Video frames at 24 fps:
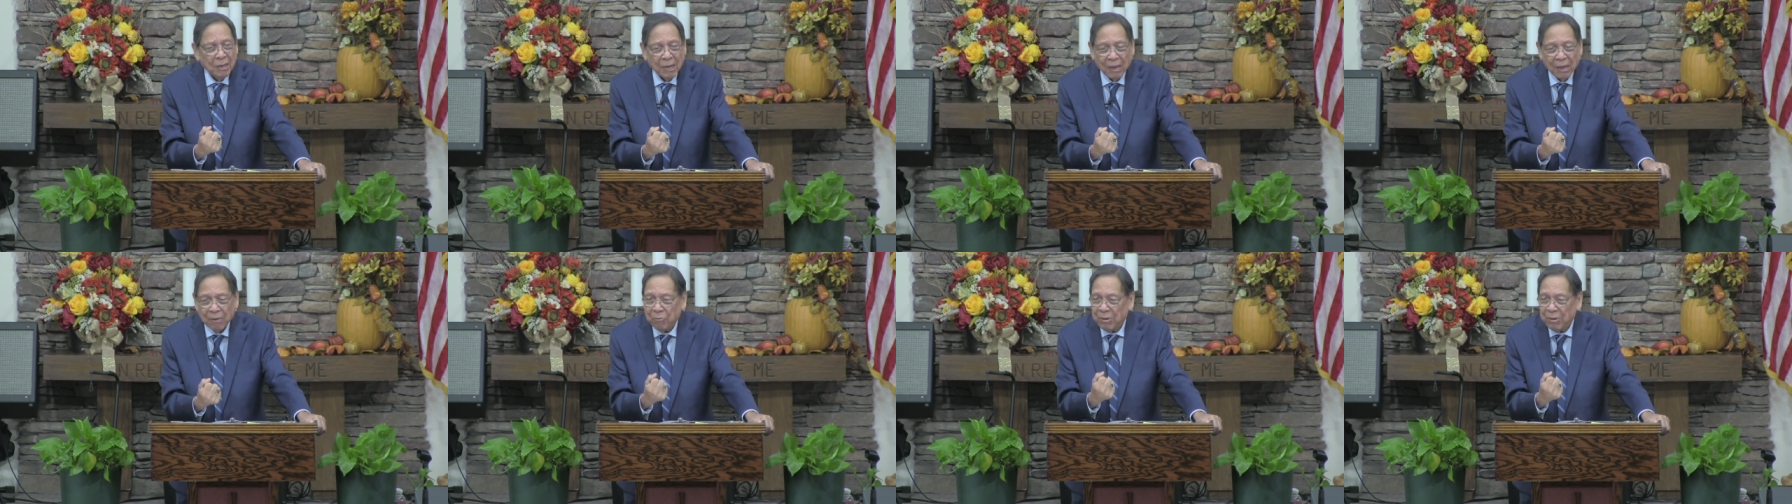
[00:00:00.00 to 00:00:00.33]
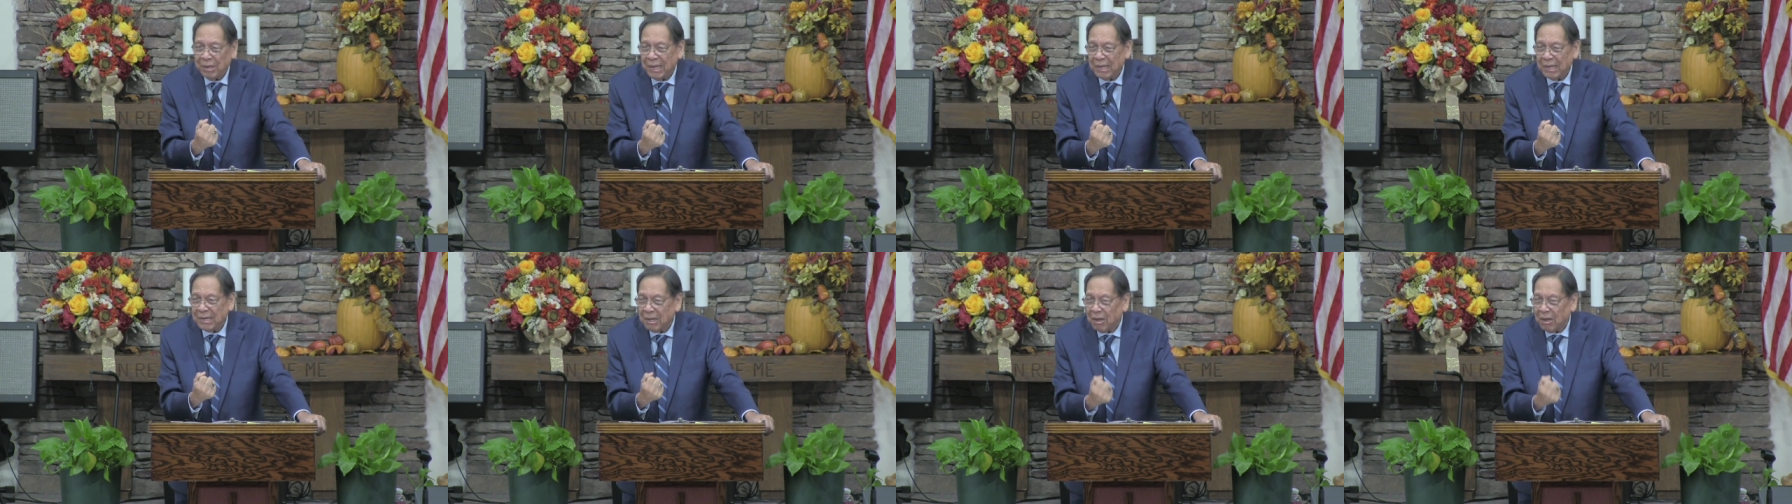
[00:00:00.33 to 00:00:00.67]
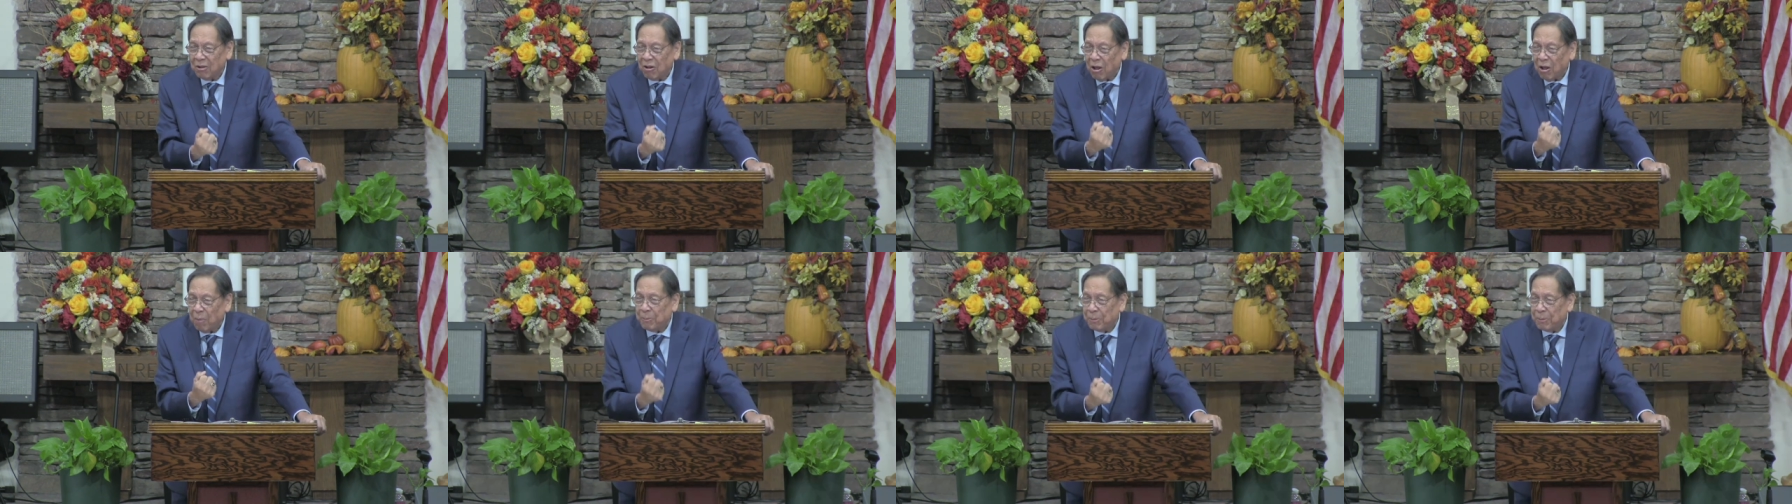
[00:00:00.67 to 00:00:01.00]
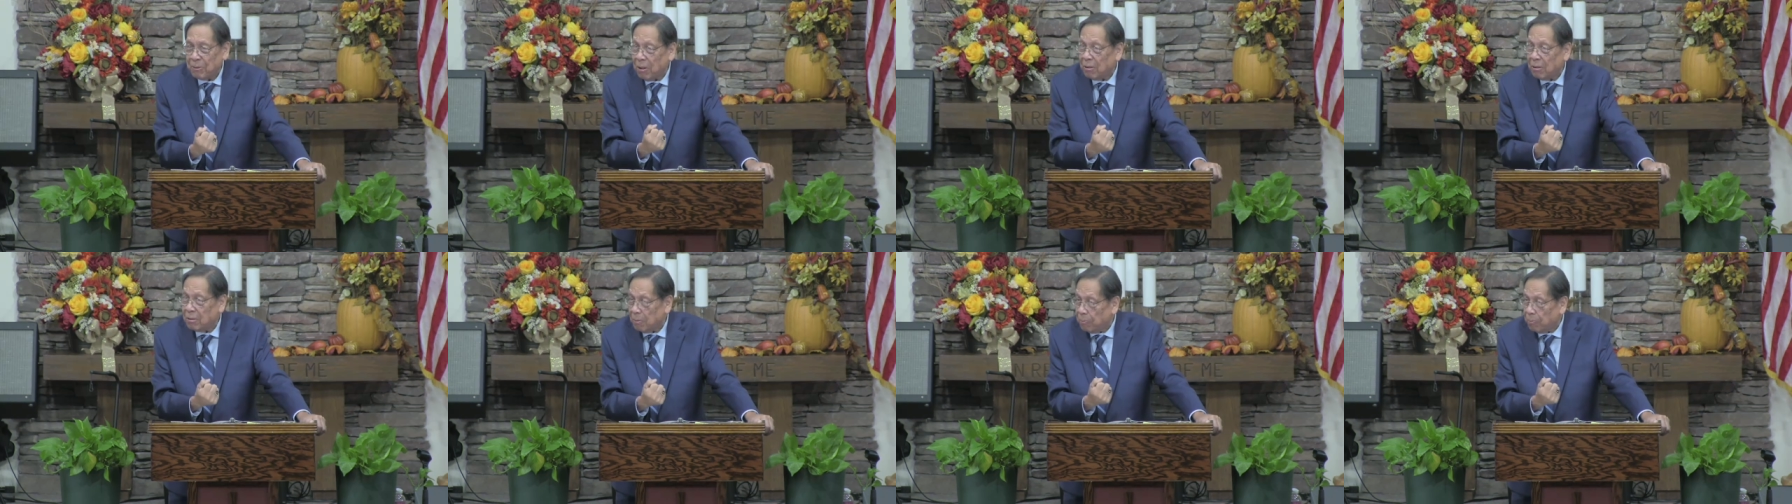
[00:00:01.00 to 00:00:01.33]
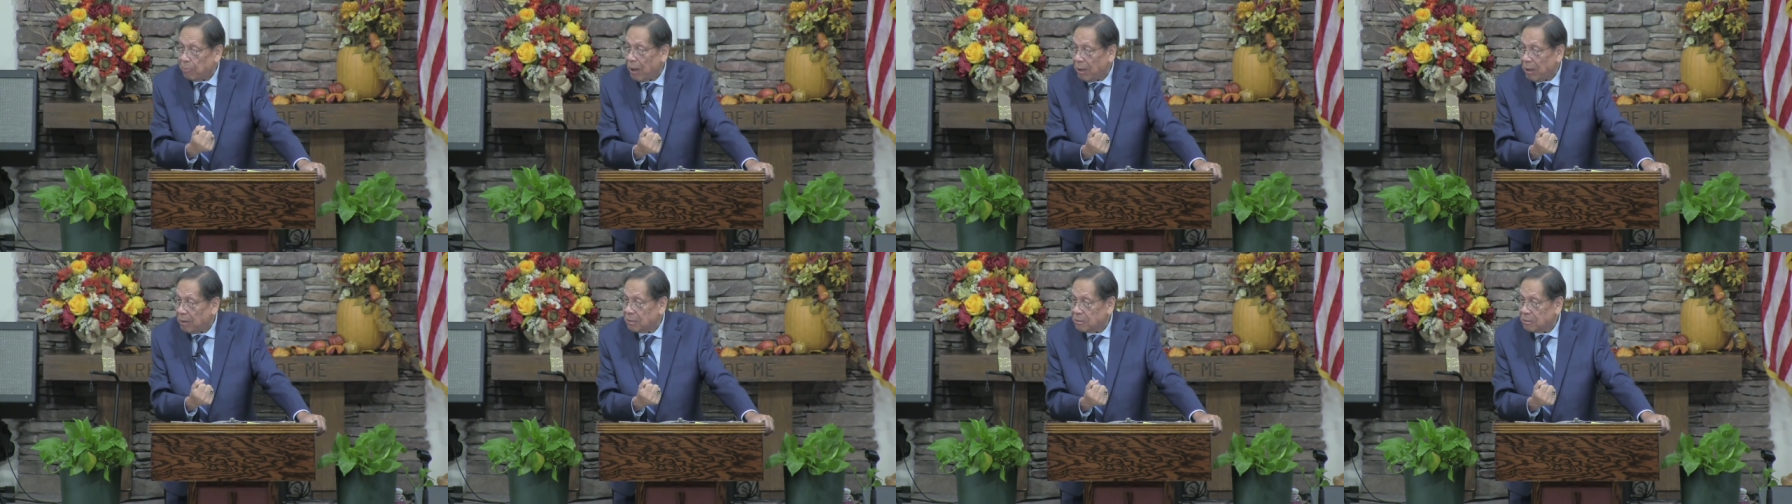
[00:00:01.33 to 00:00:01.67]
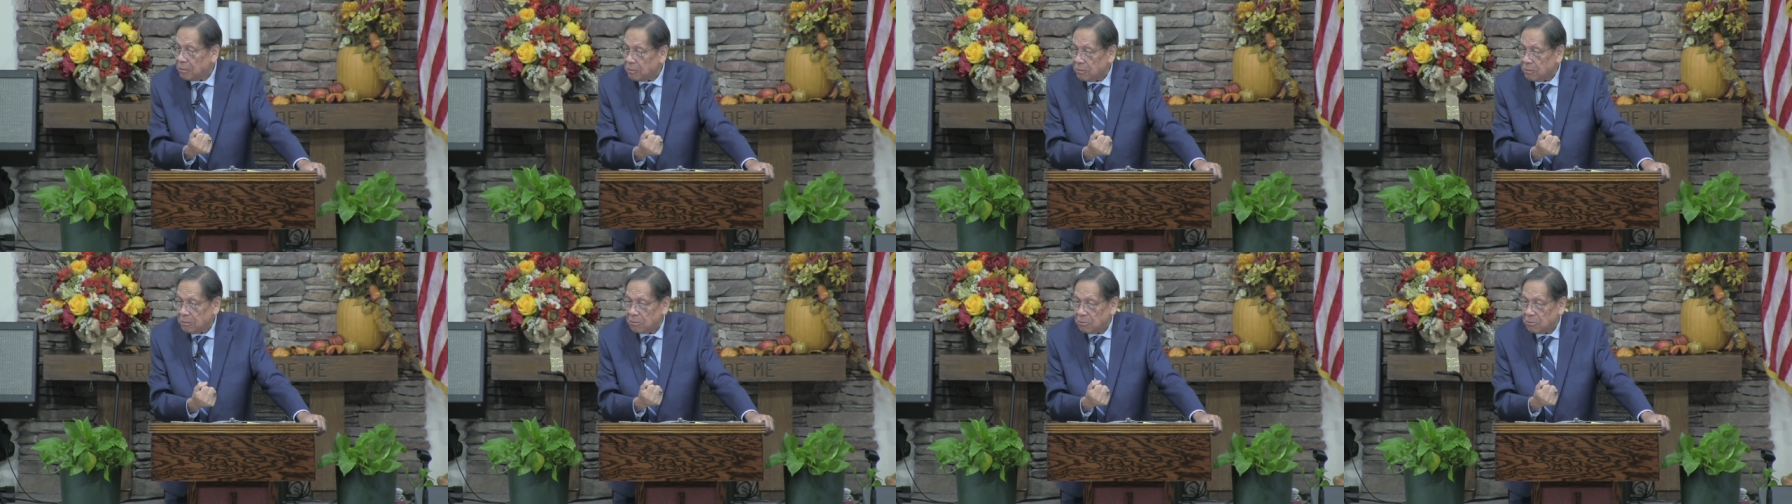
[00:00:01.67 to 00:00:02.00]
If we get caught up in all the
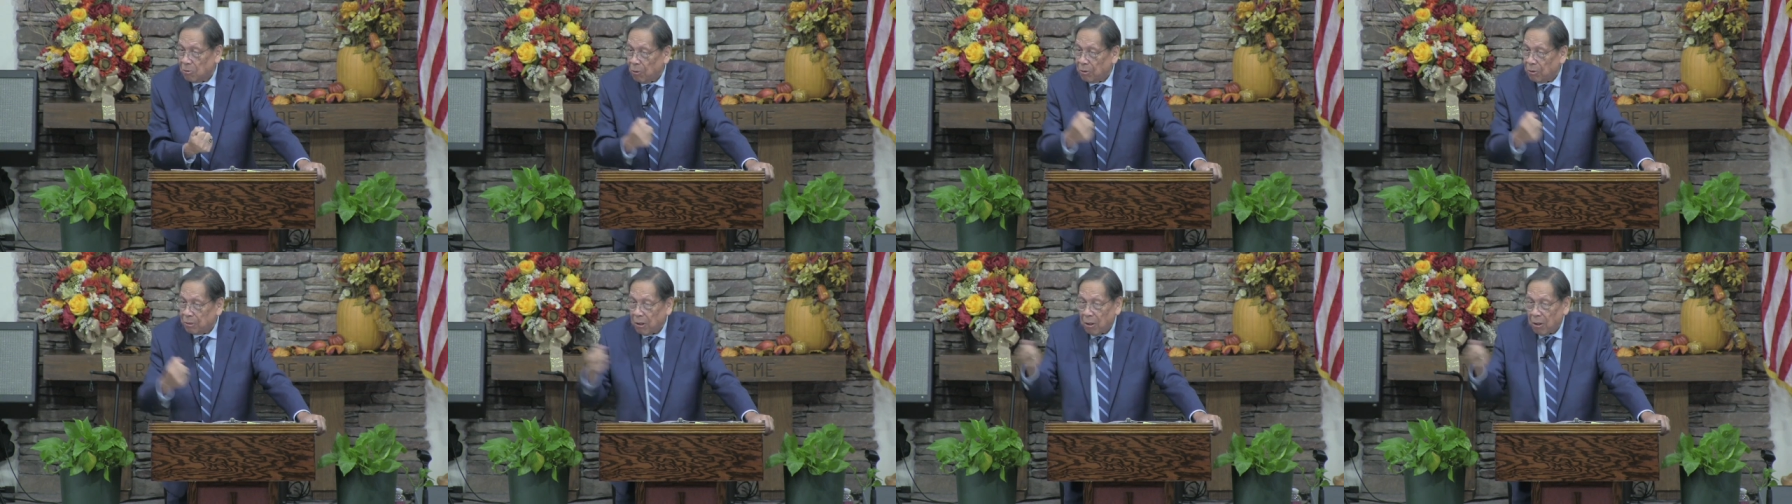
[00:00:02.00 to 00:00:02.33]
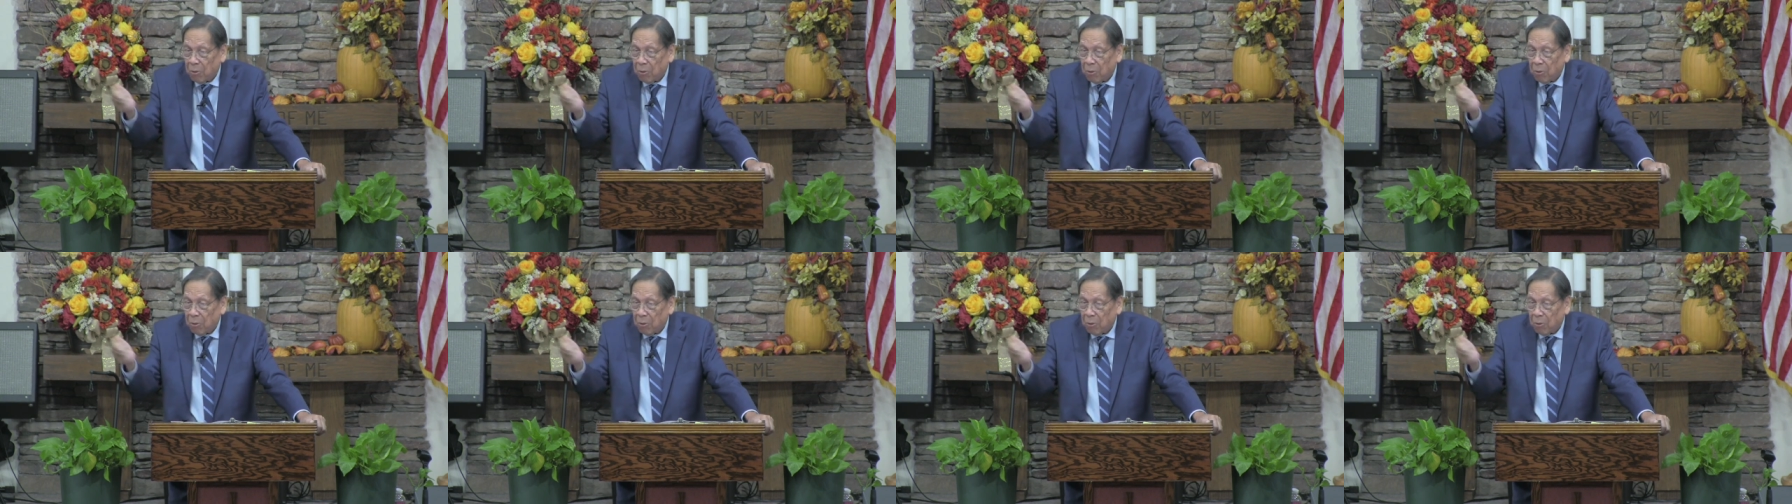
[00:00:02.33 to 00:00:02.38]
politics that's going